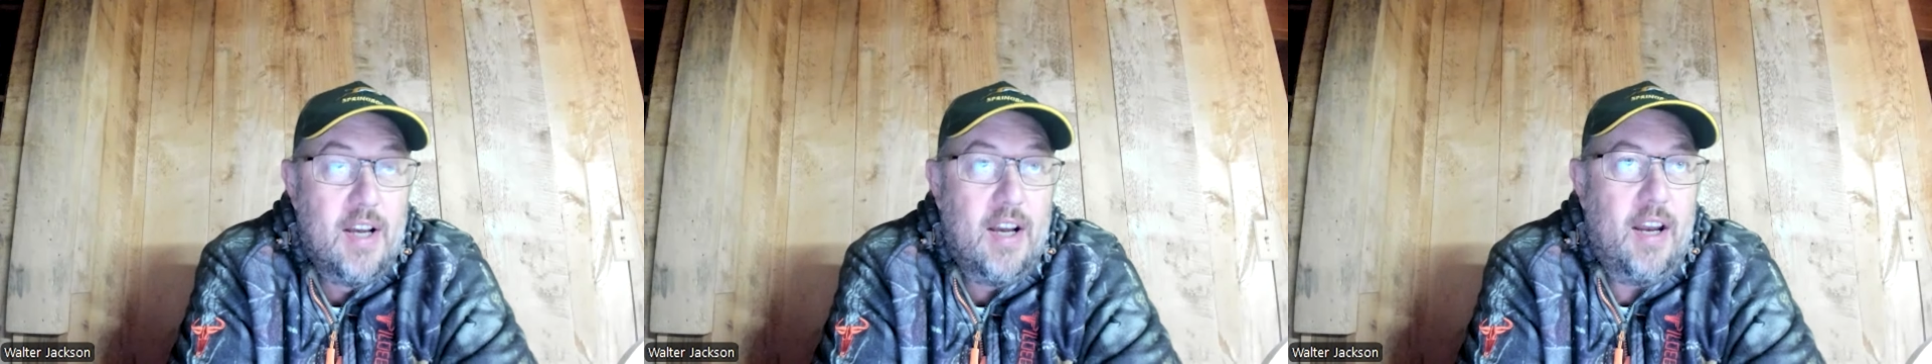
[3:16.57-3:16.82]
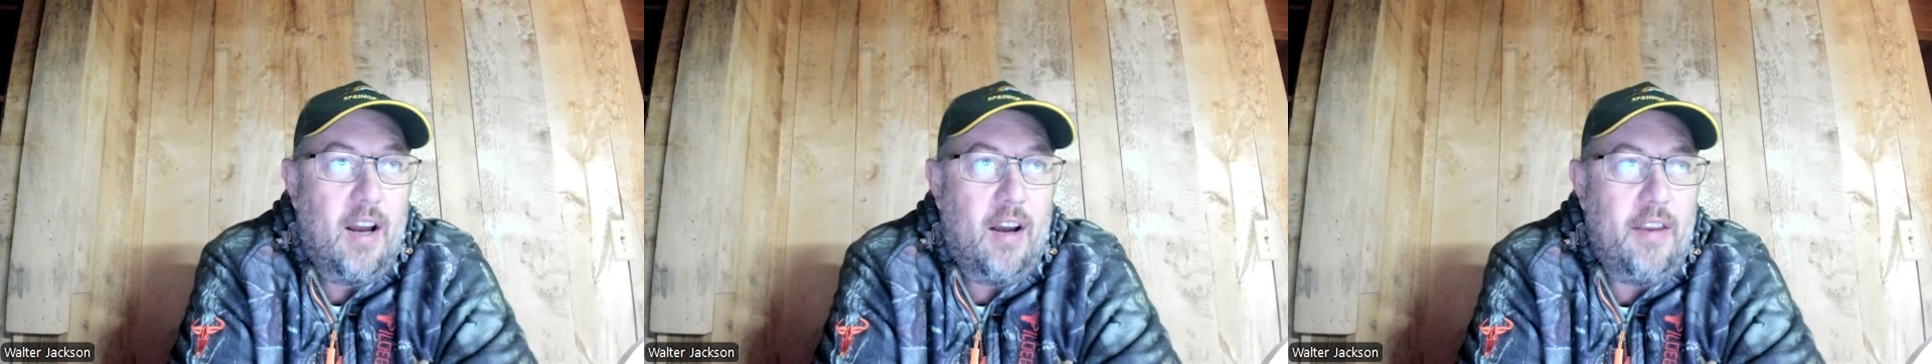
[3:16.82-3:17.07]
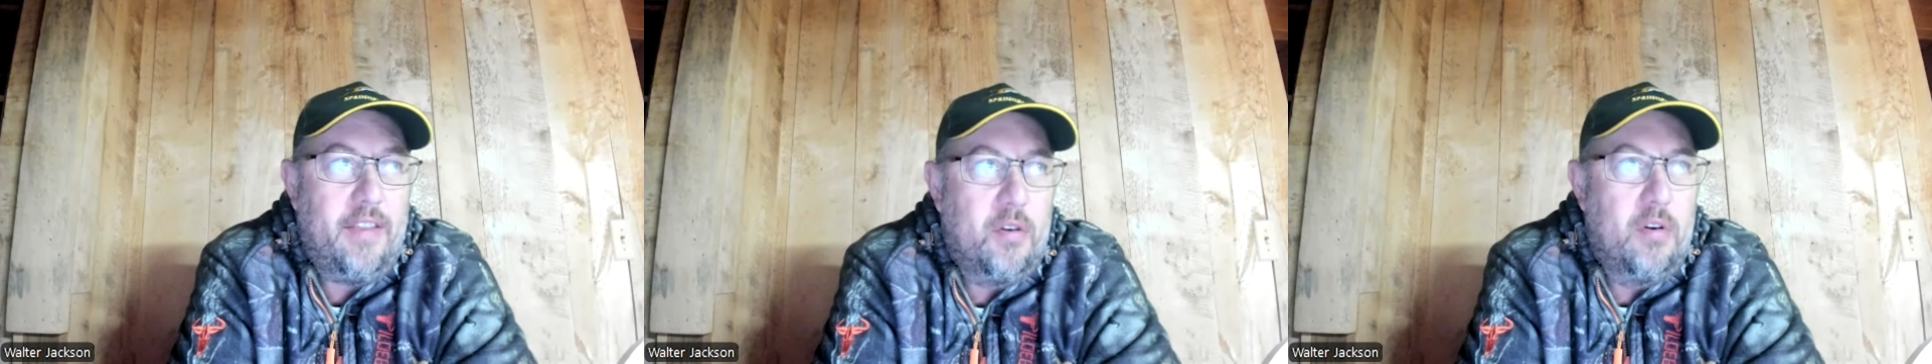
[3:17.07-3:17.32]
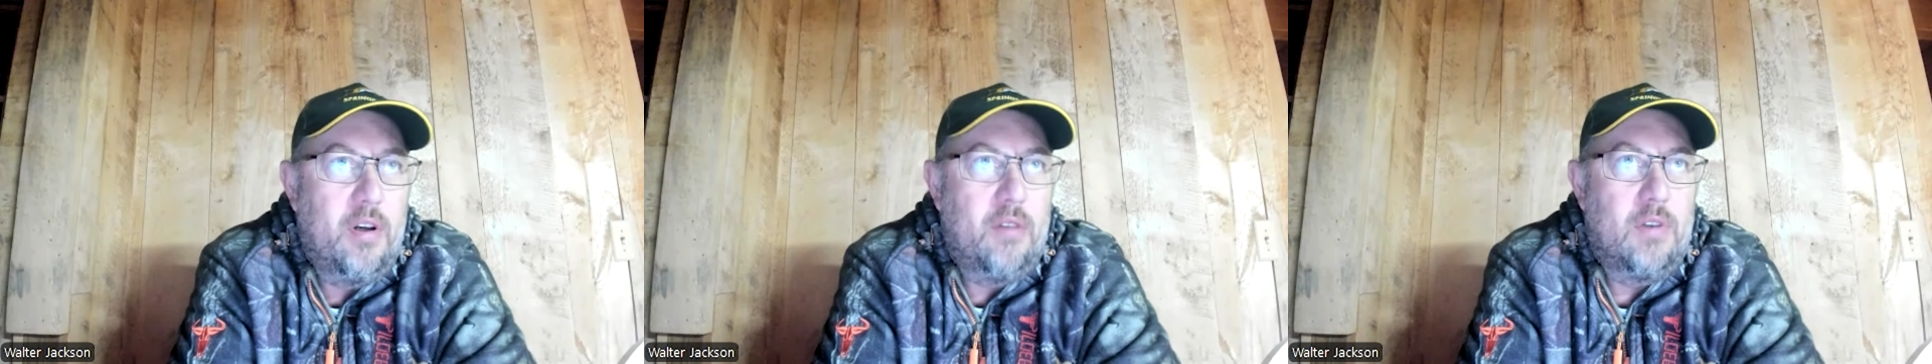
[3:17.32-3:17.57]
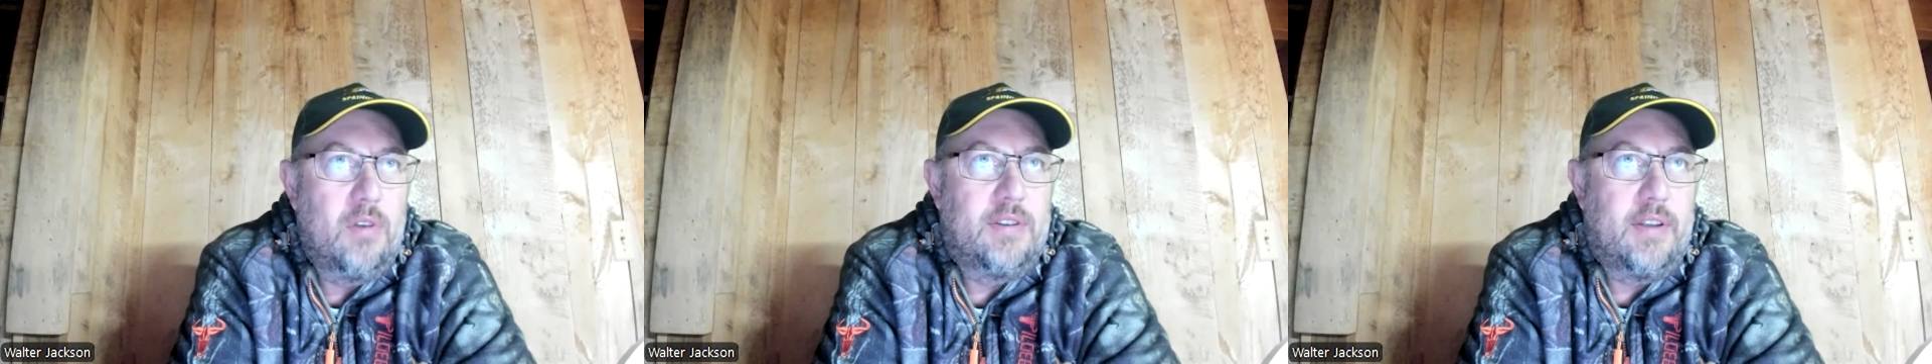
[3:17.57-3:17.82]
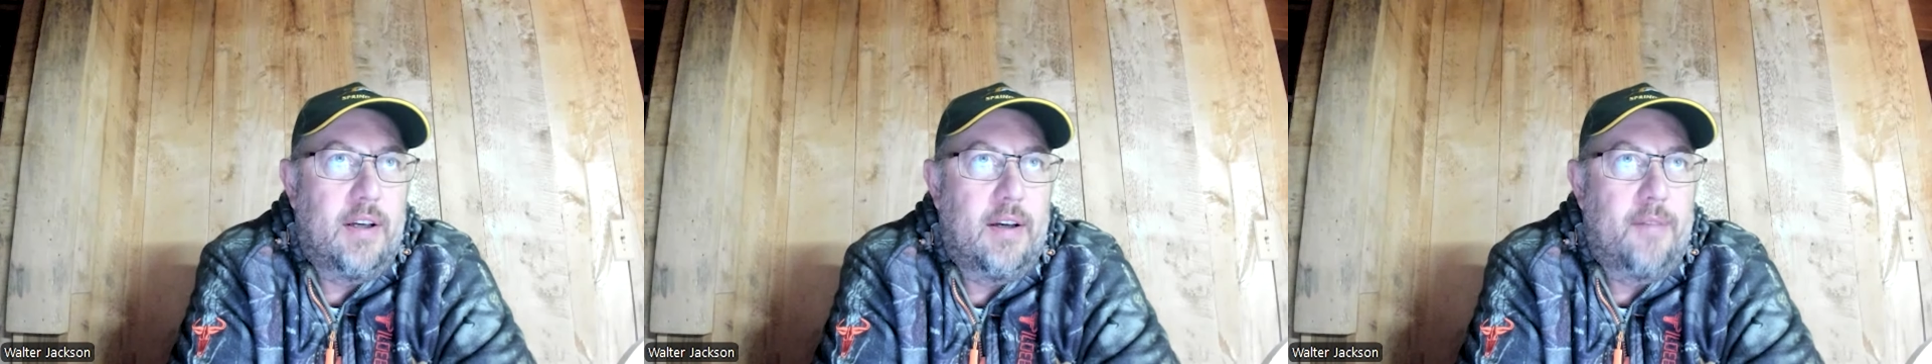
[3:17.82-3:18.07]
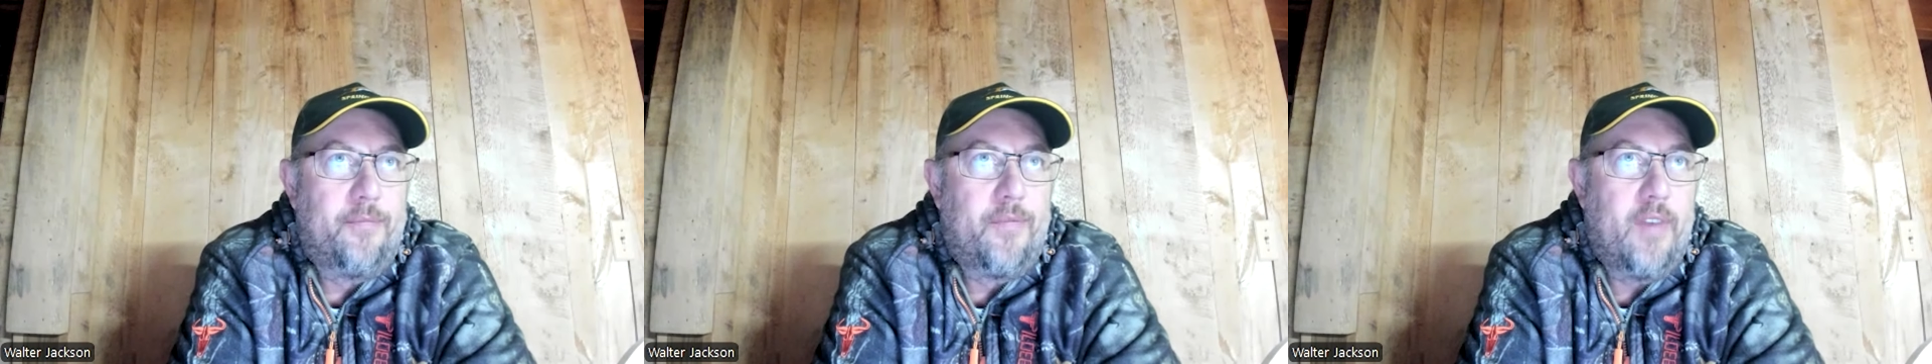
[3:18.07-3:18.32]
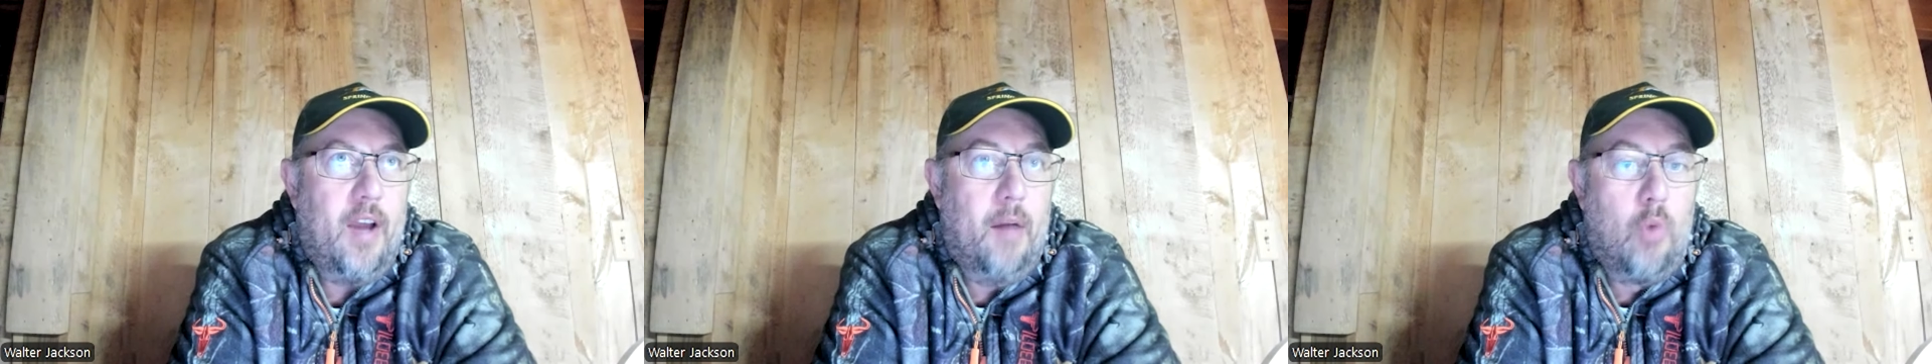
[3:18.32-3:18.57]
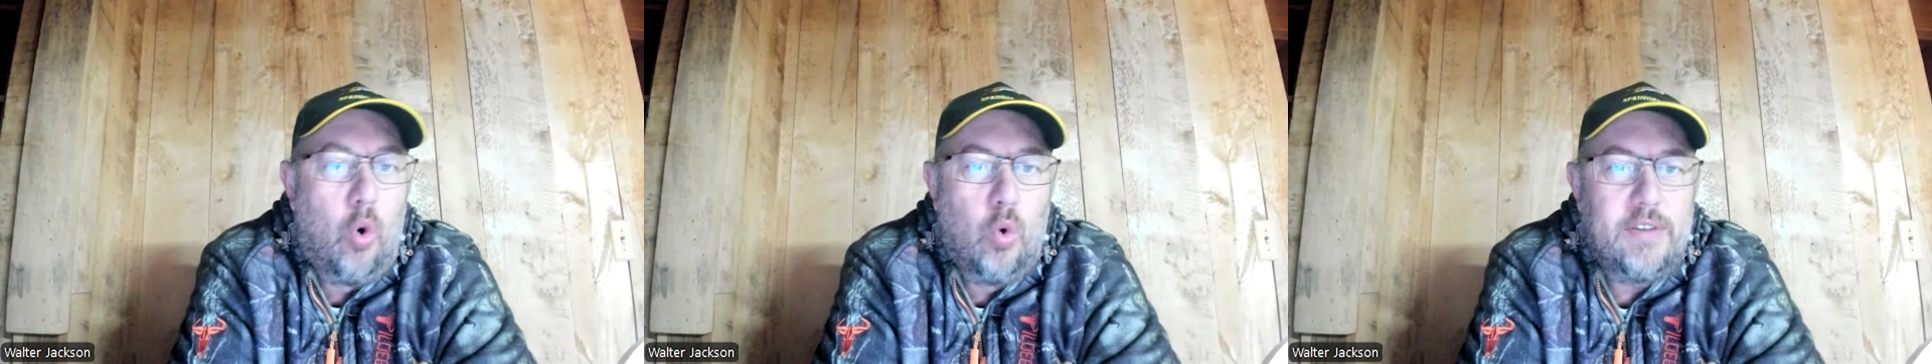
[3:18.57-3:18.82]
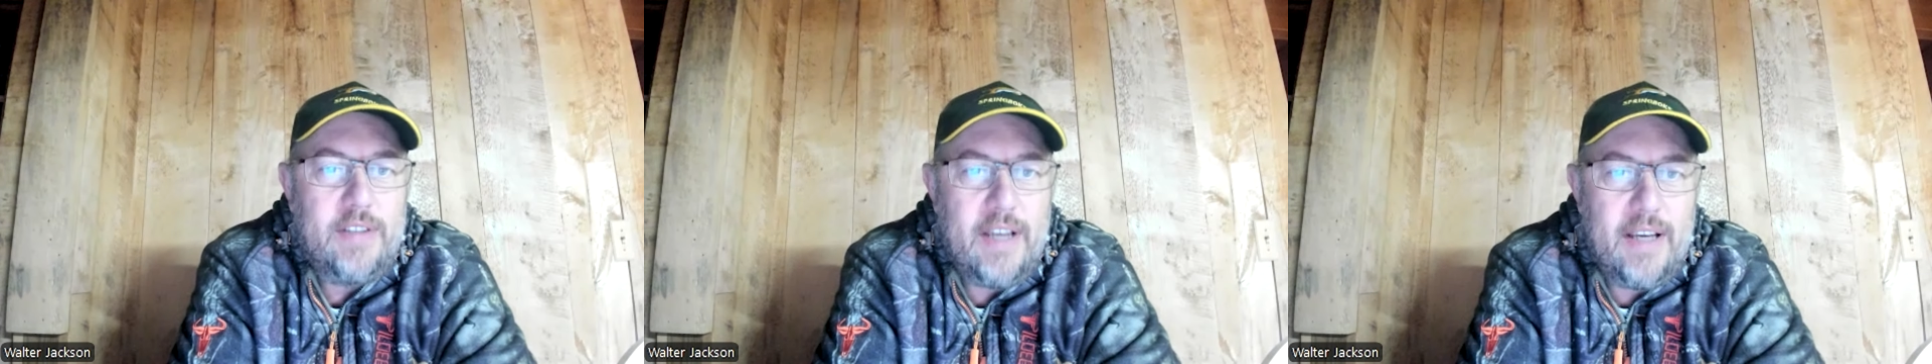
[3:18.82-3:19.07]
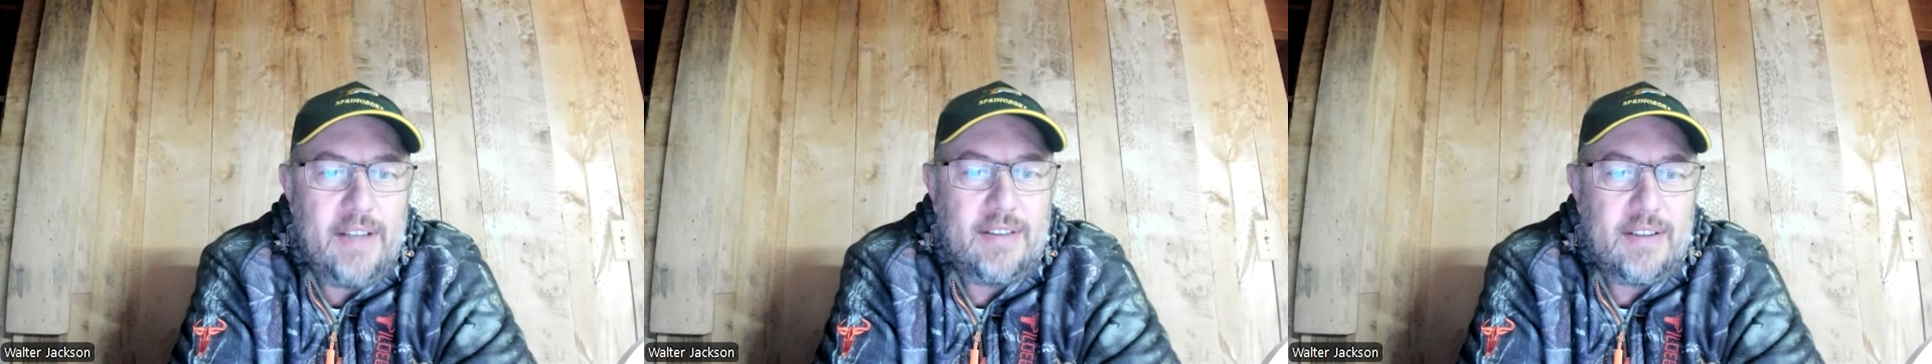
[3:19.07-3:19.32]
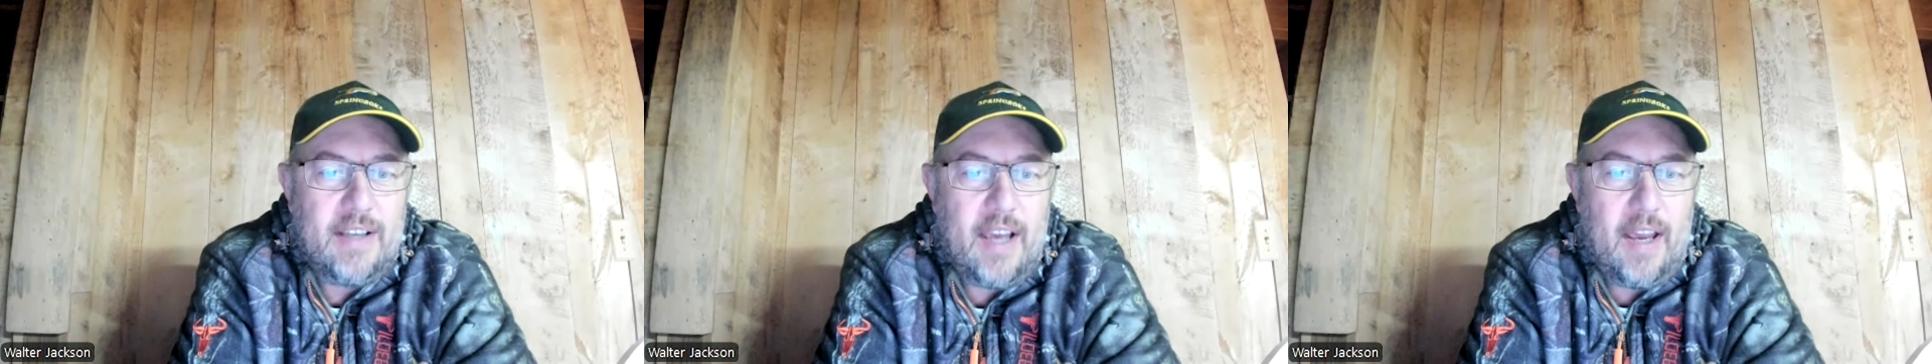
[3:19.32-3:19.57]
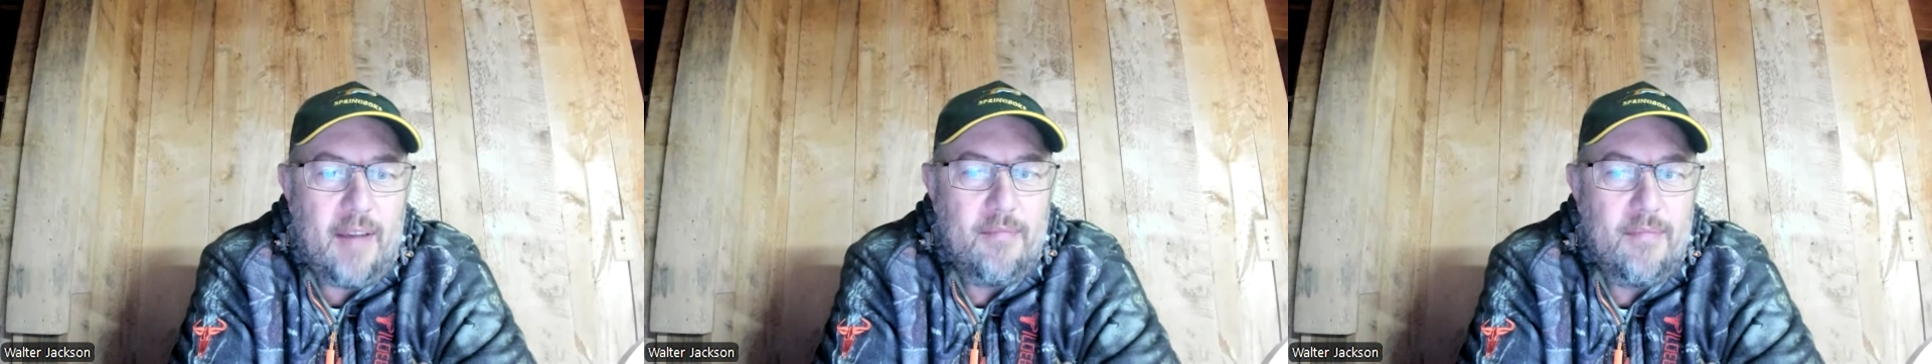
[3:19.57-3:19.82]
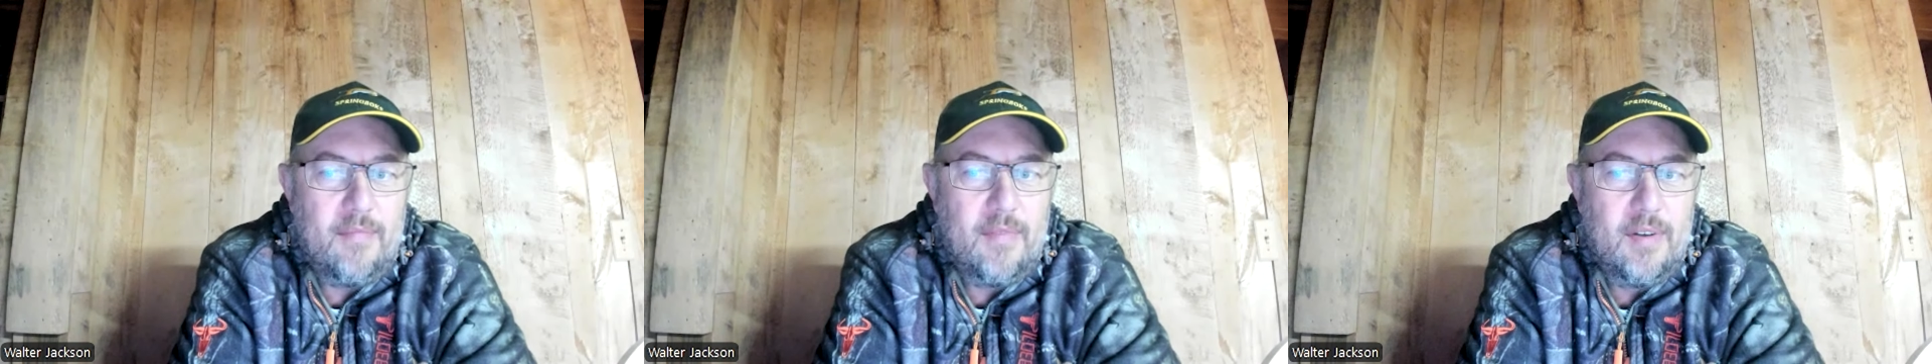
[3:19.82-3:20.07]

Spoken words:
And I thought it was a more tense game.